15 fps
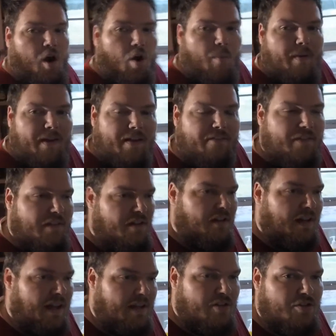Homemade
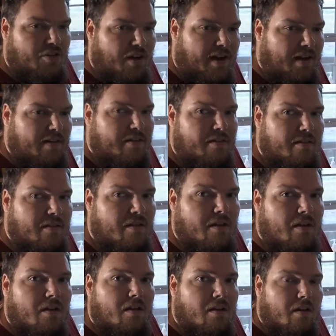Villa extract
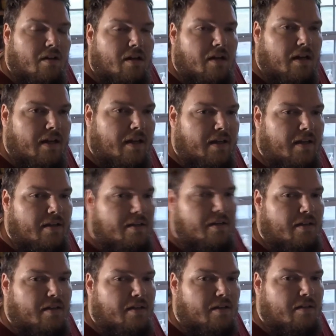and
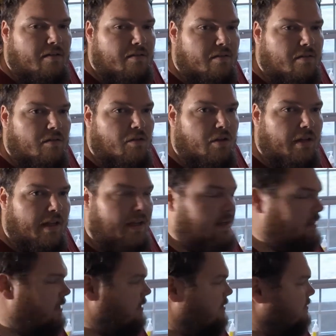uh,
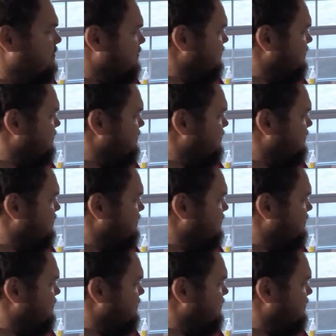organic,